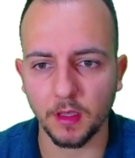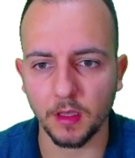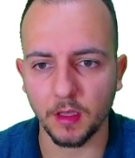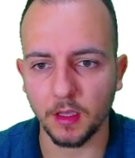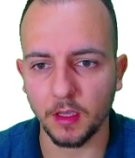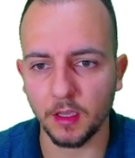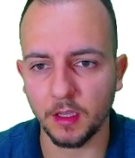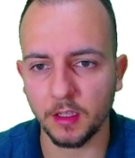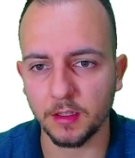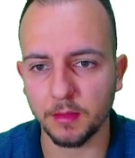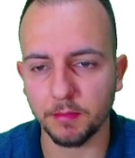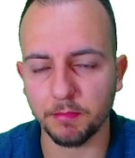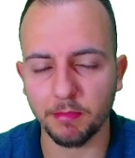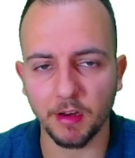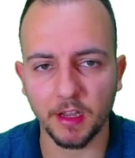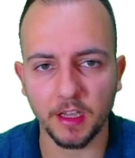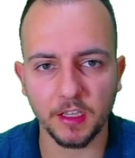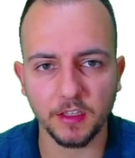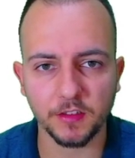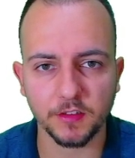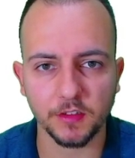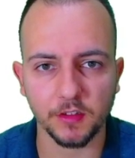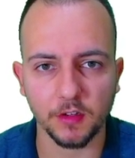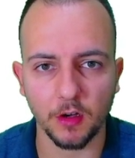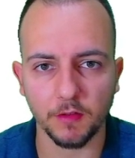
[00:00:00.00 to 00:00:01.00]
in the
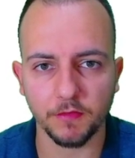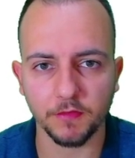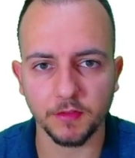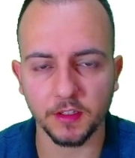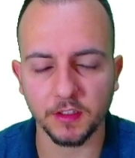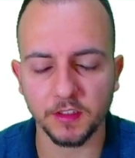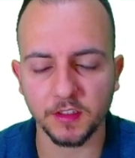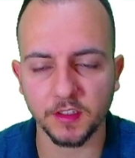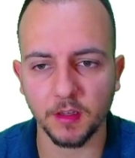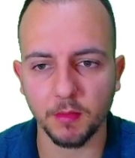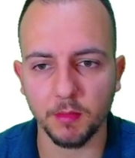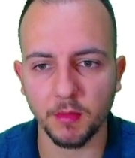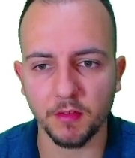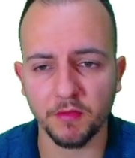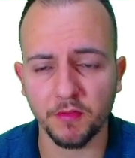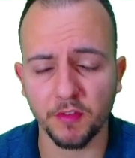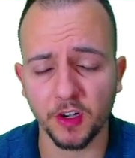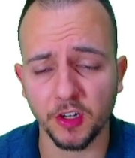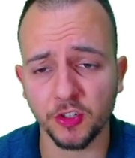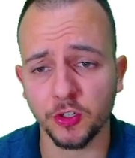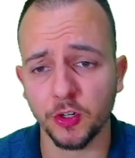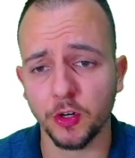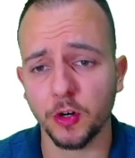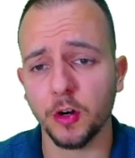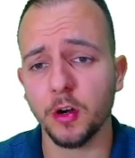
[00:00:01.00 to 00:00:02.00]
place of the SUMIF
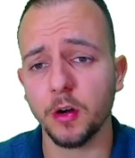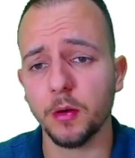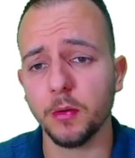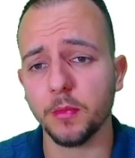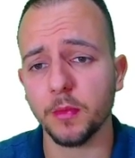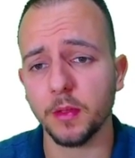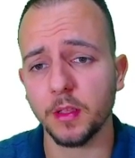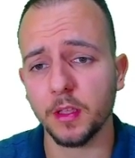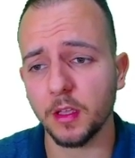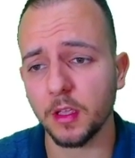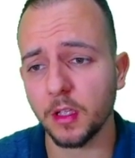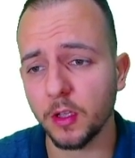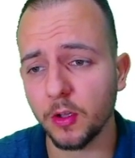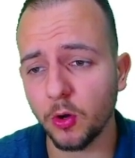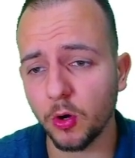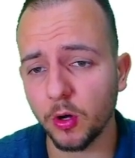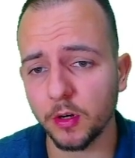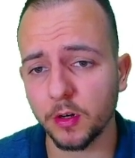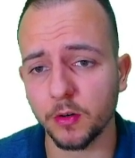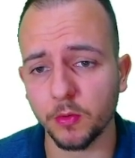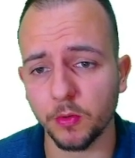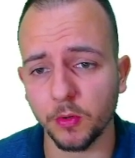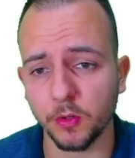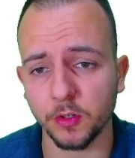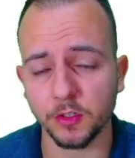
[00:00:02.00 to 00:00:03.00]
function, or in other
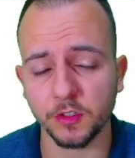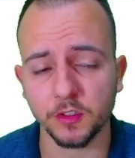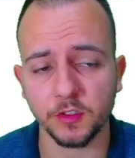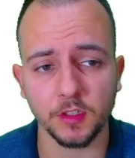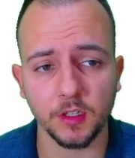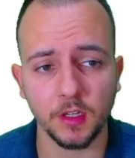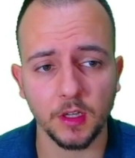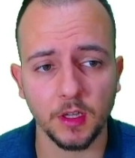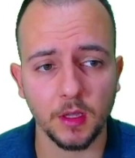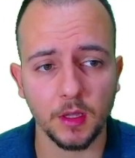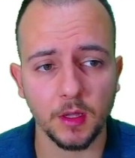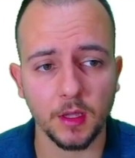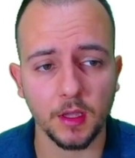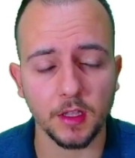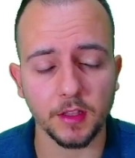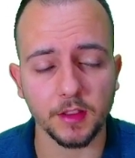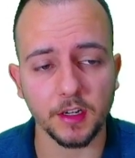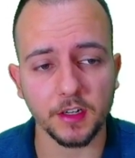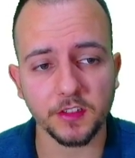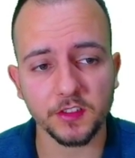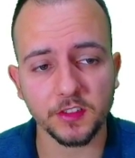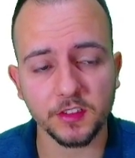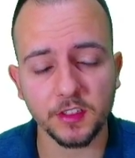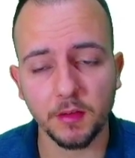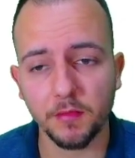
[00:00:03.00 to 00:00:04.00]
words,
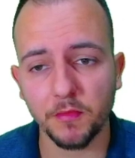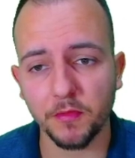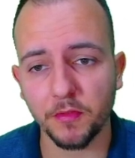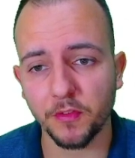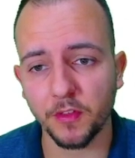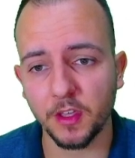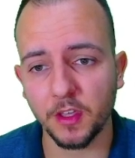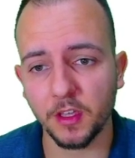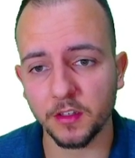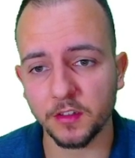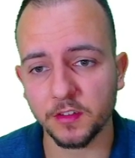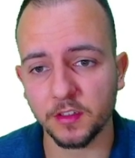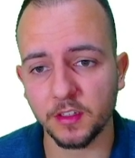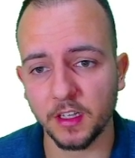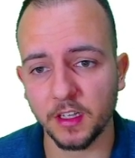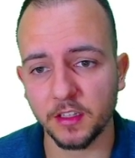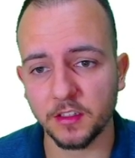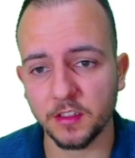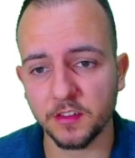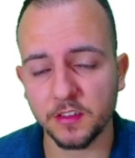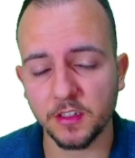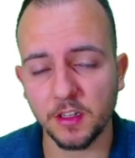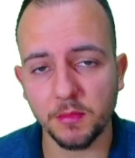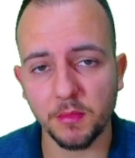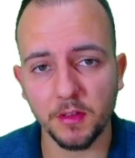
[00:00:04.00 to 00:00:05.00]
there's some things that the
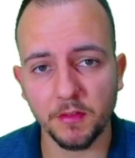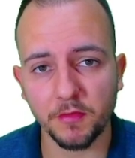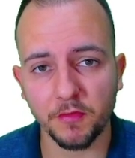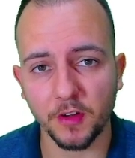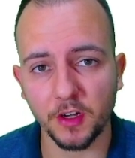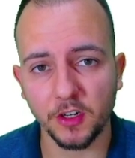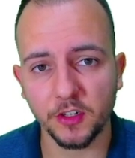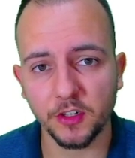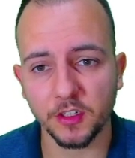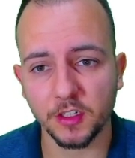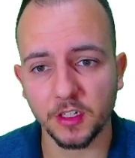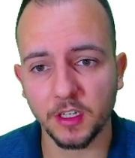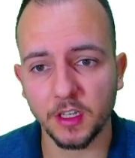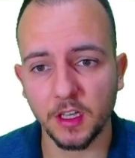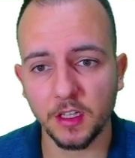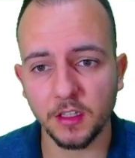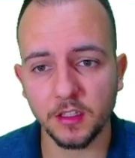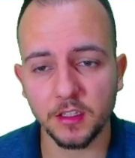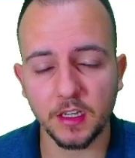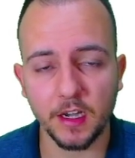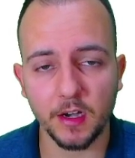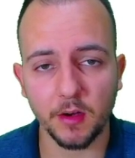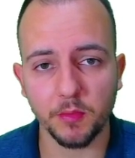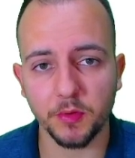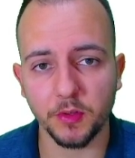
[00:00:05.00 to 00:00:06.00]
SUMIF function can't
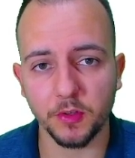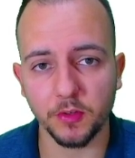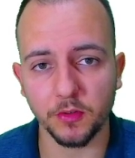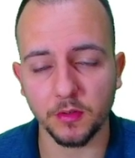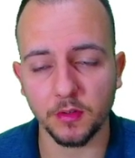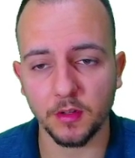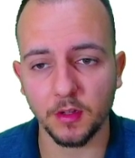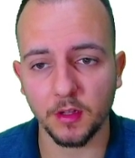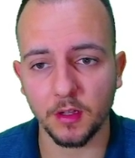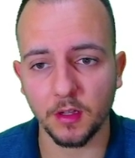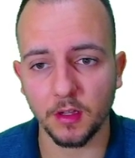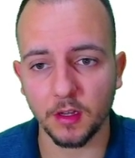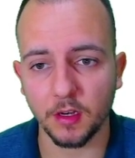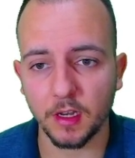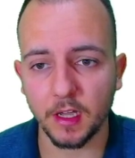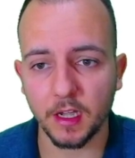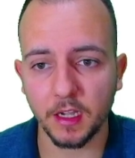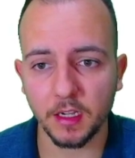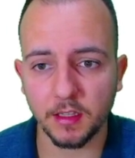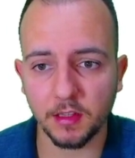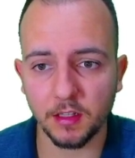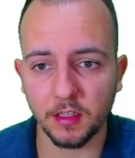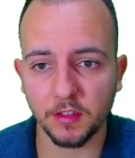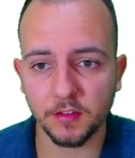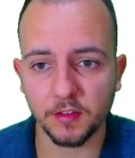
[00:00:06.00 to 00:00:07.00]
help you, like
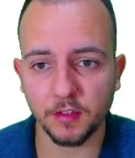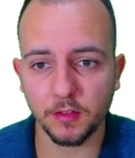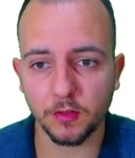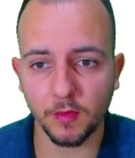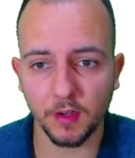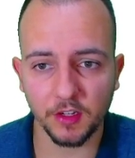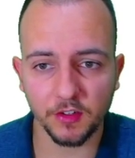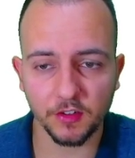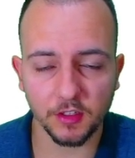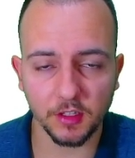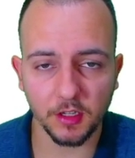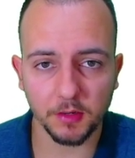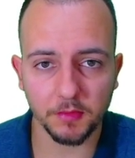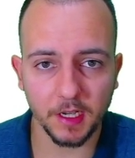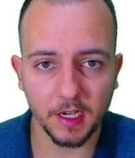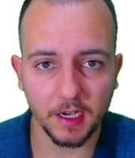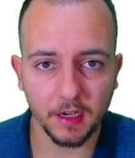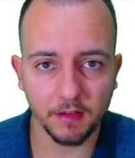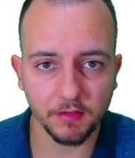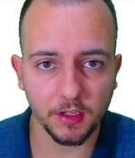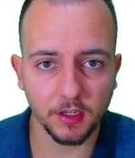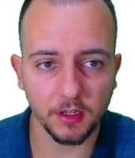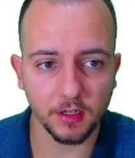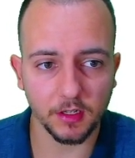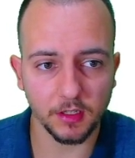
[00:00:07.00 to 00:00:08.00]
this situation that we have
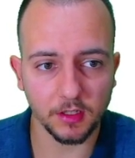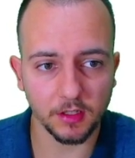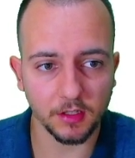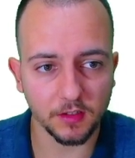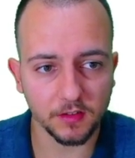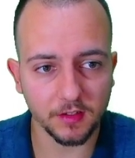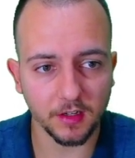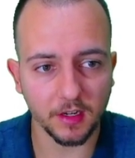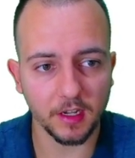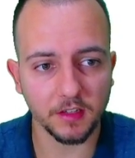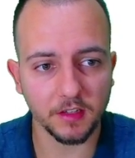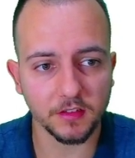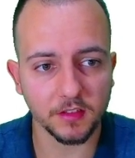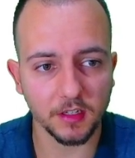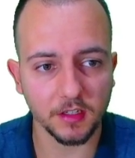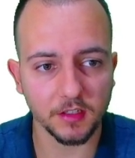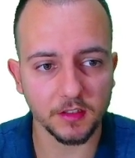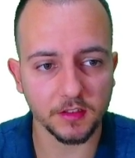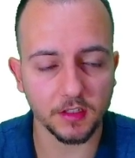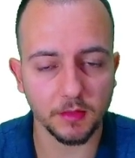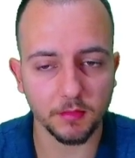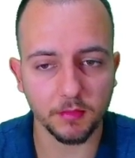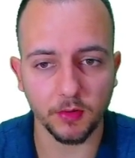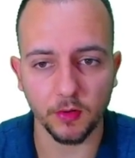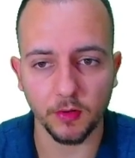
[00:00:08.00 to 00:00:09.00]
here in this last
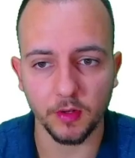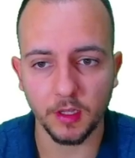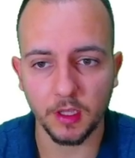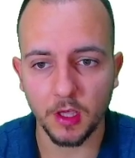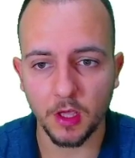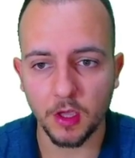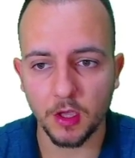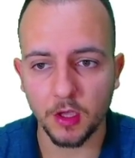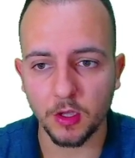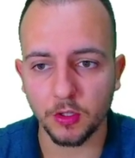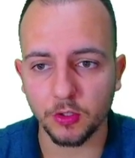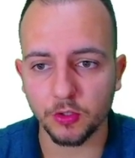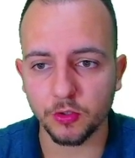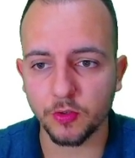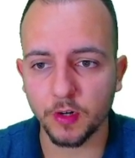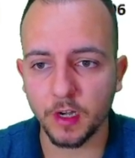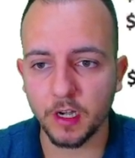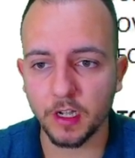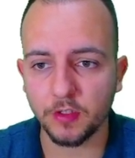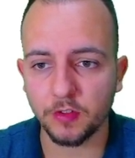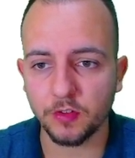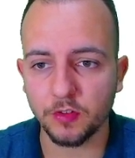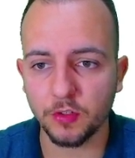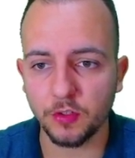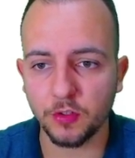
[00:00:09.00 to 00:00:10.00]
example. Try
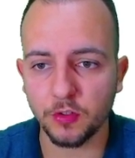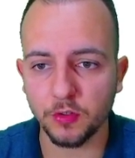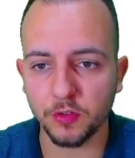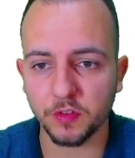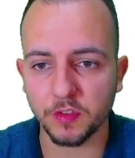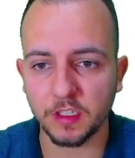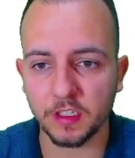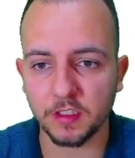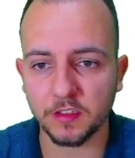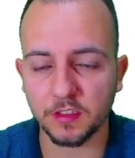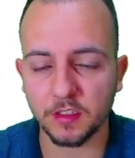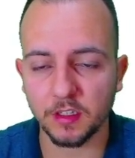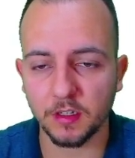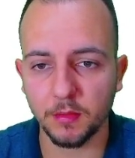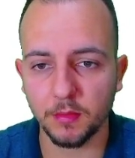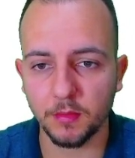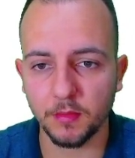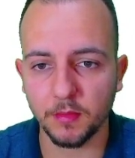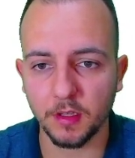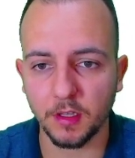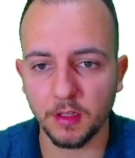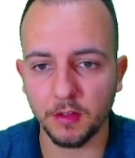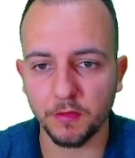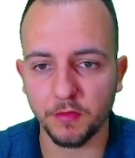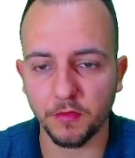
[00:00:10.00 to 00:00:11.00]
to use the
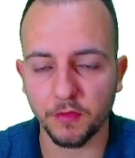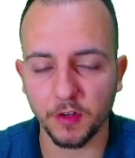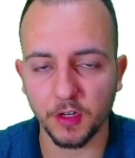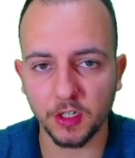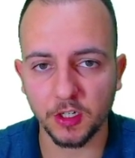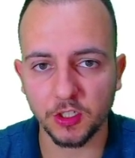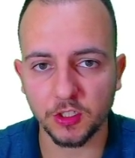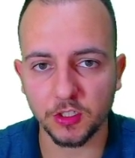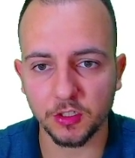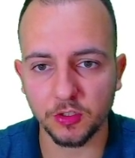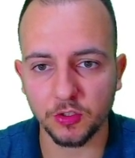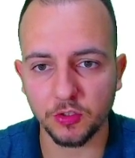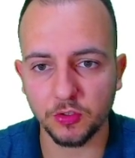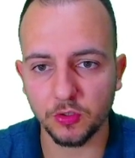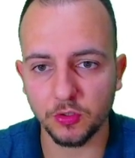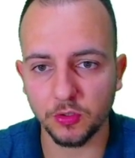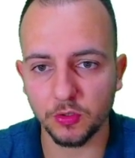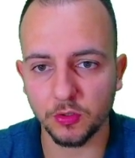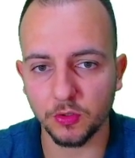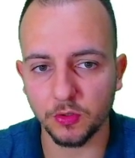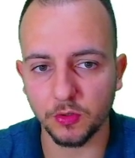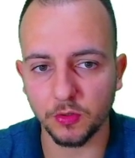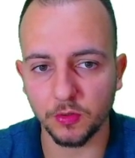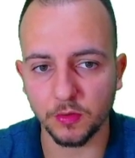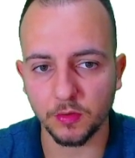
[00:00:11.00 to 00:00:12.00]
SUMIF function
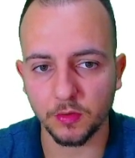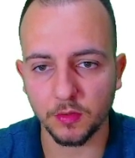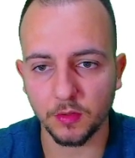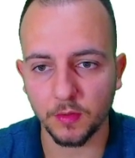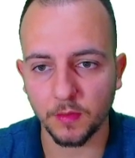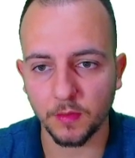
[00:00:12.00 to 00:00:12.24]
to